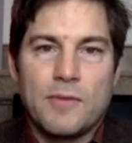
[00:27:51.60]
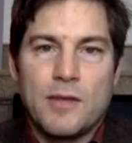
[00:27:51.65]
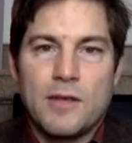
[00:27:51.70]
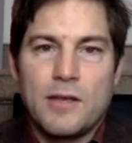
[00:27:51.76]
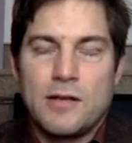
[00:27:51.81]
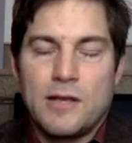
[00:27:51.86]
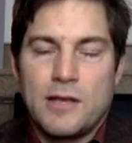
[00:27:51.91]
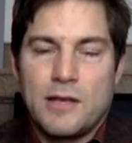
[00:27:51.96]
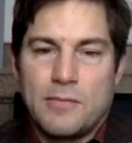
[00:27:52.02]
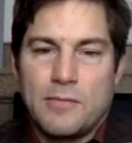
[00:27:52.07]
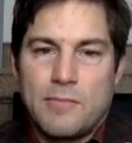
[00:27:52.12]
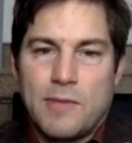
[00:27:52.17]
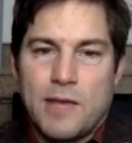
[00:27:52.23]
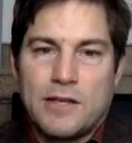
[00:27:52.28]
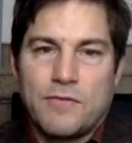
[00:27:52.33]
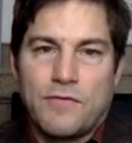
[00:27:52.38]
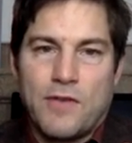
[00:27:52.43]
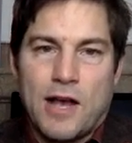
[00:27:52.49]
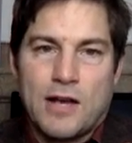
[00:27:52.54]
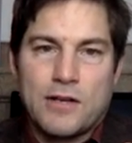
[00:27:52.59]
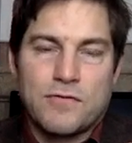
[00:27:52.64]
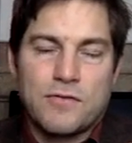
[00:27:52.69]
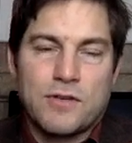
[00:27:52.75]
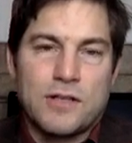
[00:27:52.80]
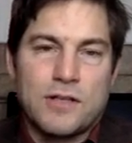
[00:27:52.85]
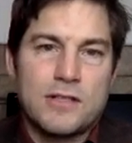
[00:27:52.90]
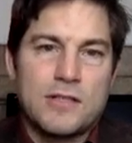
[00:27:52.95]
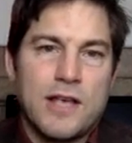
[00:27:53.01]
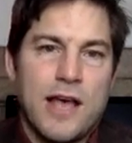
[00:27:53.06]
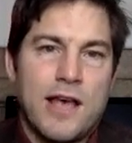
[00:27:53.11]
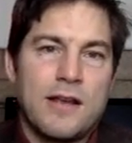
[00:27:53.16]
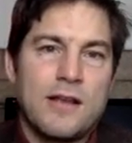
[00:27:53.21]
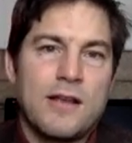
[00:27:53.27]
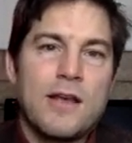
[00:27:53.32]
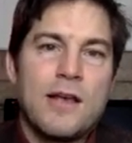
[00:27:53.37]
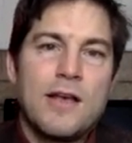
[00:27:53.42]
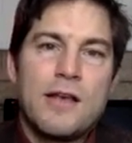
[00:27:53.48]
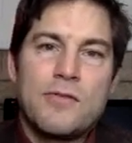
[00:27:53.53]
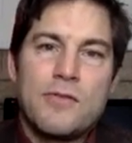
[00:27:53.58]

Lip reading: in manufacture of consent.